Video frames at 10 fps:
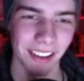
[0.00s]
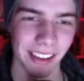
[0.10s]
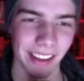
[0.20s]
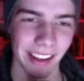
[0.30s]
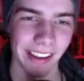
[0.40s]

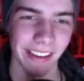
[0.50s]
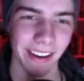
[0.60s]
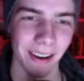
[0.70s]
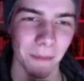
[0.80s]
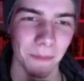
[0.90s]
Right.
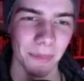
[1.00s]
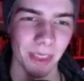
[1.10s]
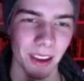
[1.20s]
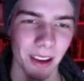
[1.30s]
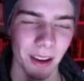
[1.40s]
Like
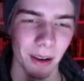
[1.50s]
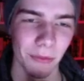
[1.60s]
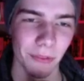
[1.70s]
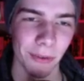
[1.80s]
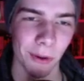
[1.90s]

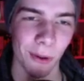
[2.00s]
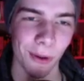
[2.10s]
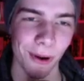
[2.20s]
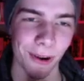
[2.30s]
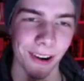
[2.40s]
with
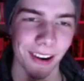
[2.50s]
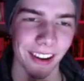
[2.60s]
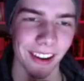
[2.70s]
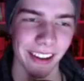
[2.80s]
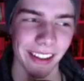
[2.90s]
horror,
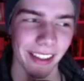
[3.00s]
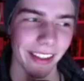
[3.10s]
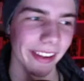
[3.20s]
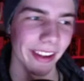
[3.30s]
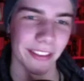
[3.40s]

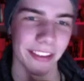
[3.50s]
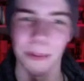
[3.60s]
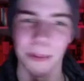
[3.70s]
it seems